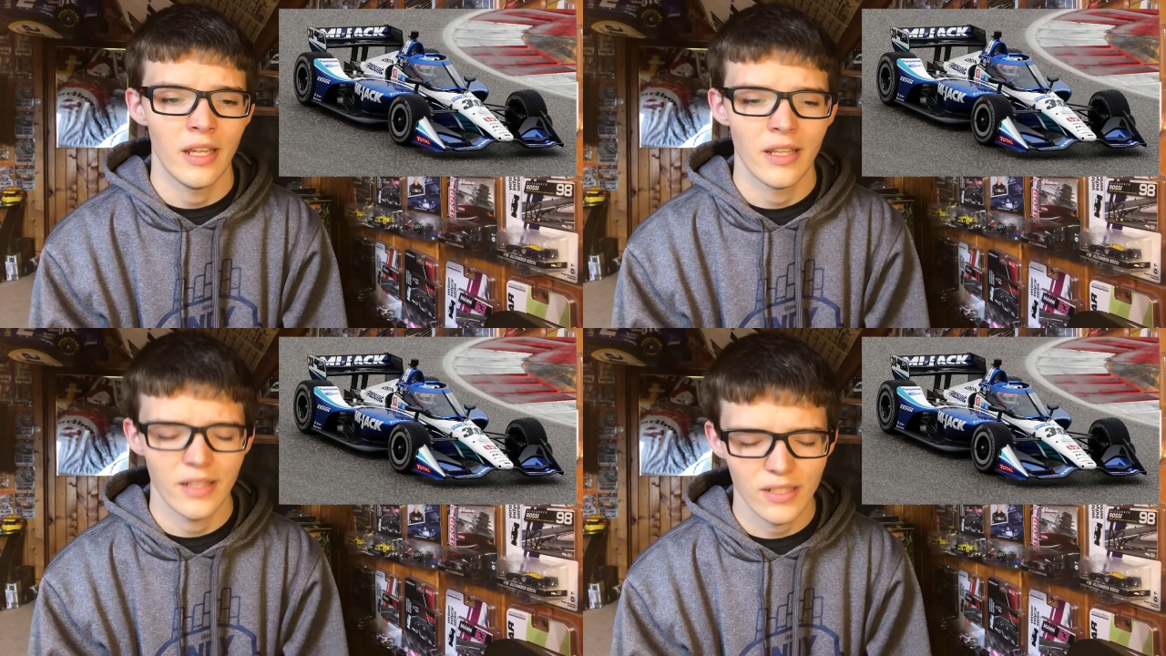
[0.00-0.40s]

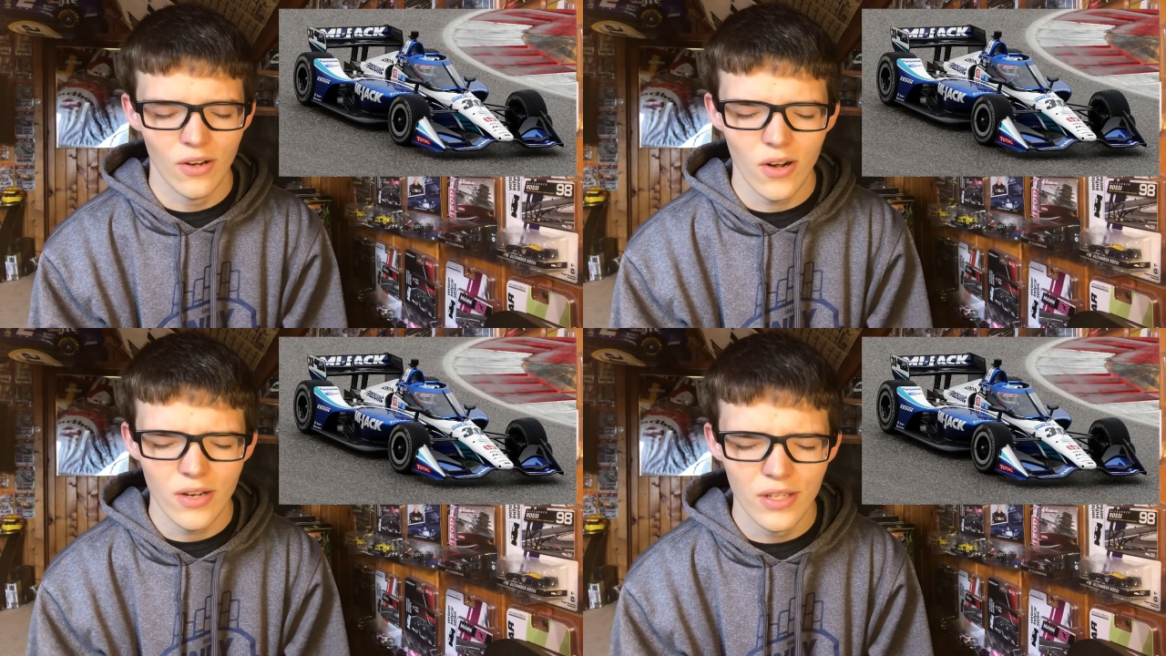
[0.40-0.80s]
This
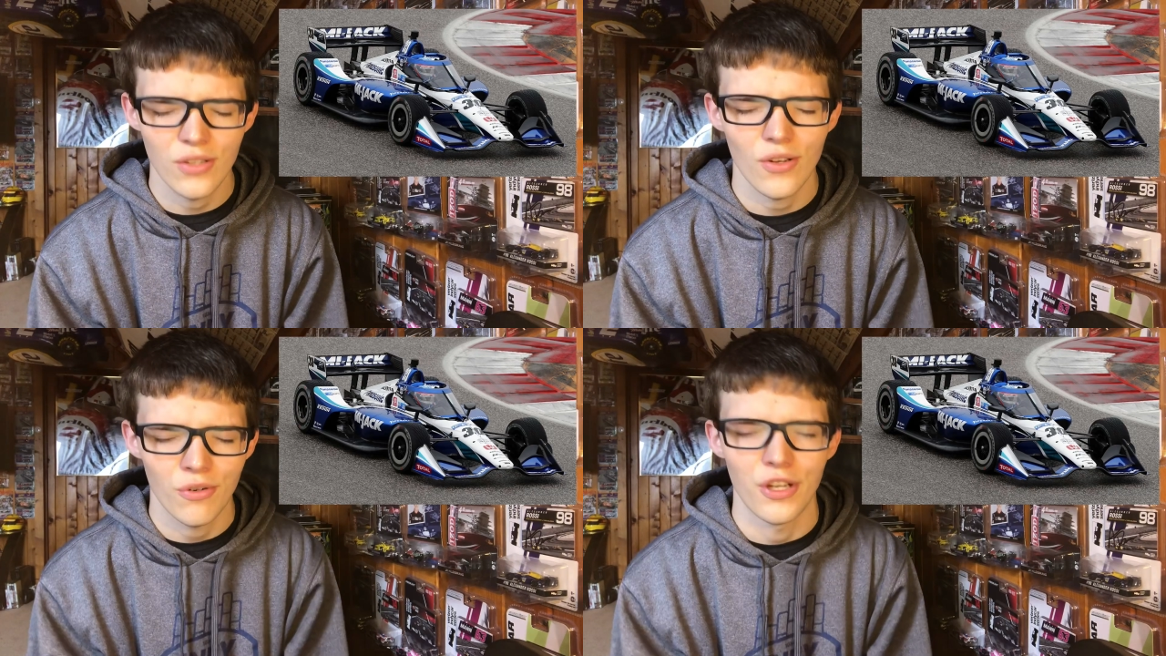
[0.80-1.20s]
car is
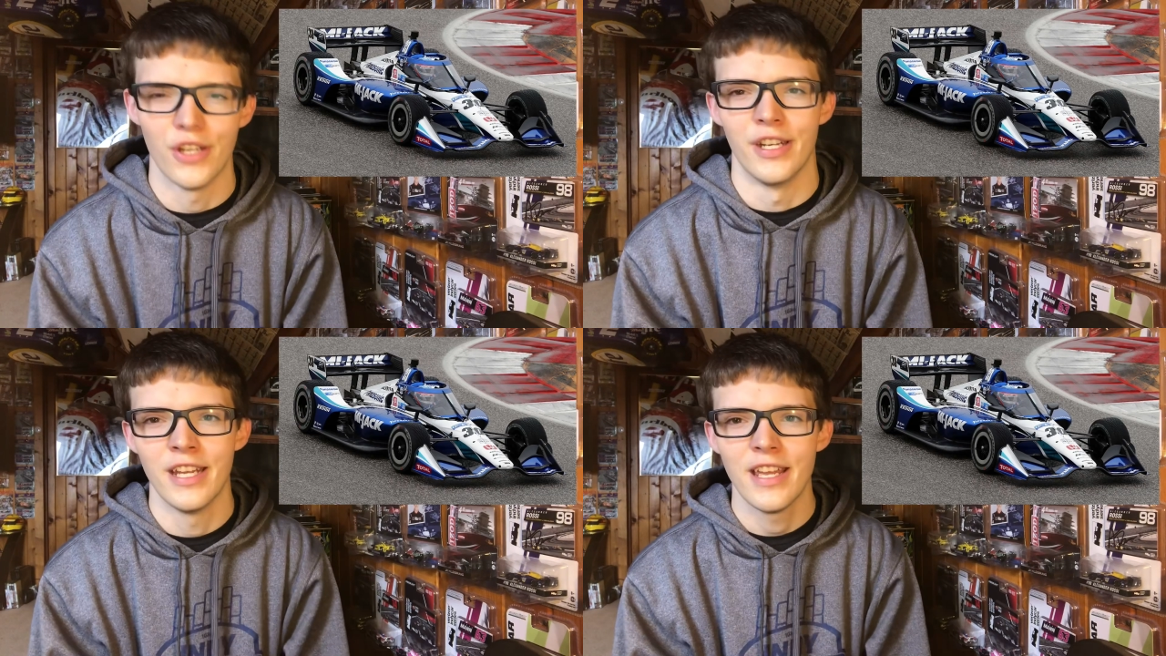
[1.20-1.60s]
so
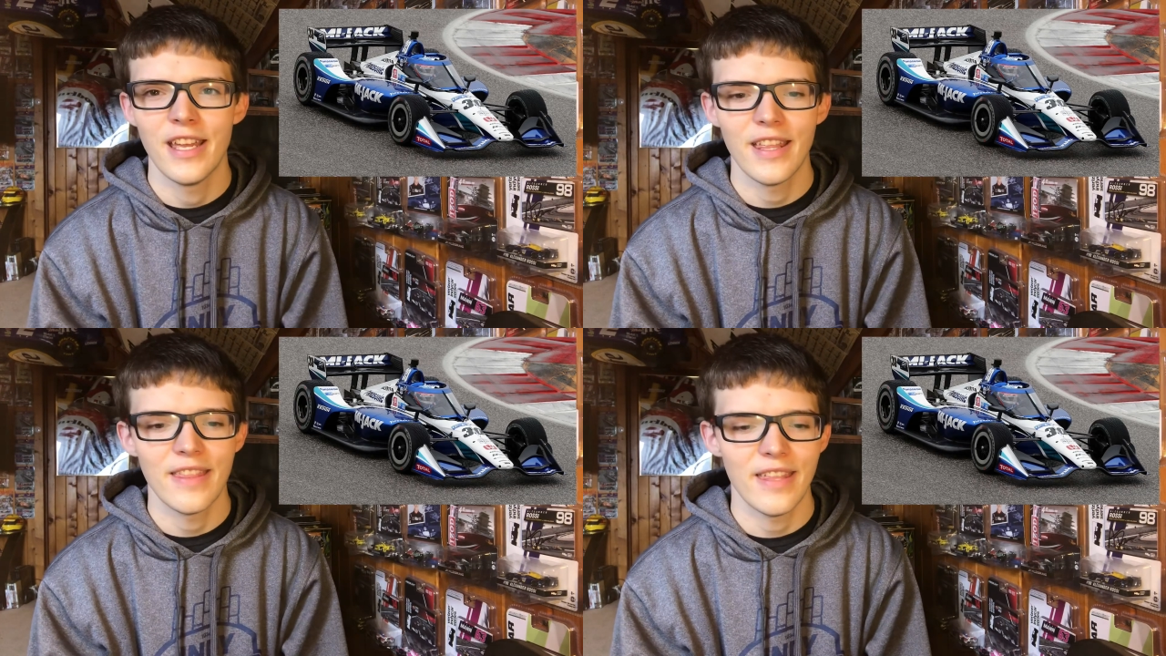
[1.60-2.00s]

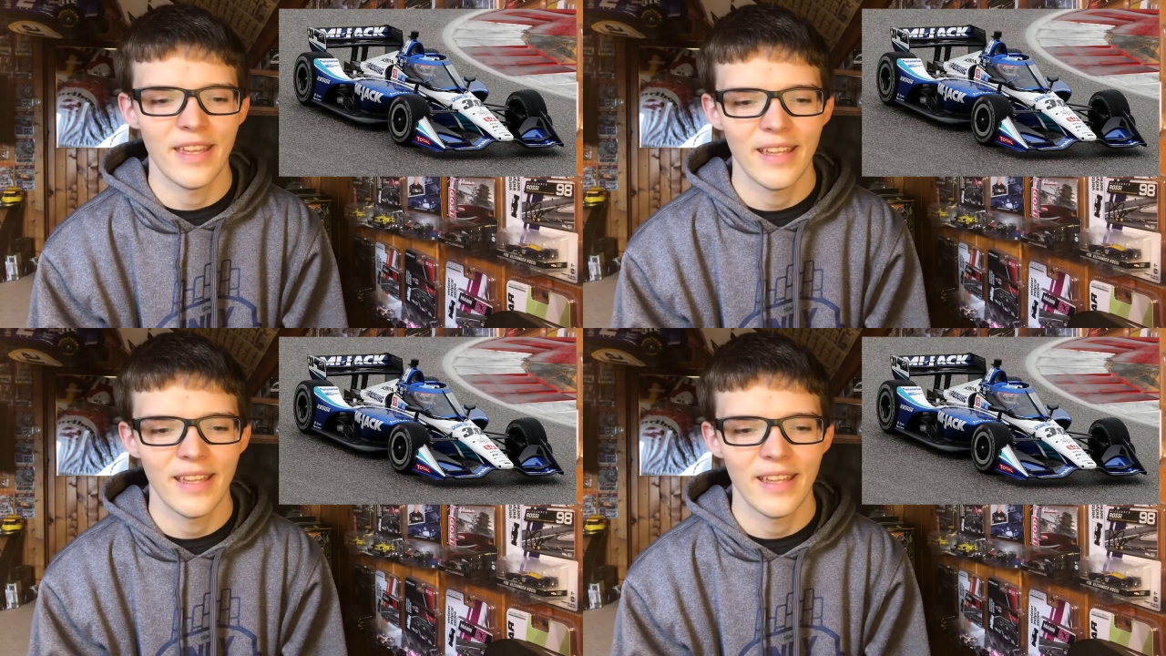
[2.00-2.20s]
good.